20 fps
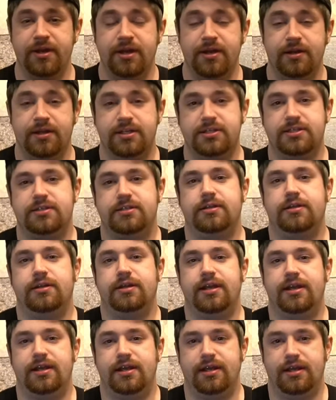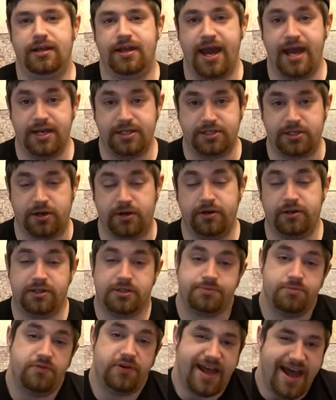Because at its heart, this
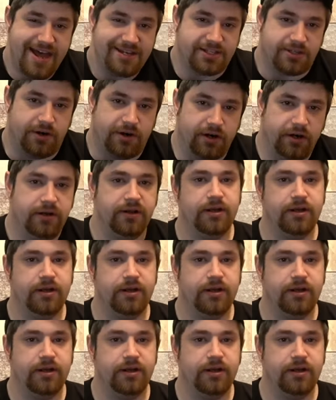movie has heart.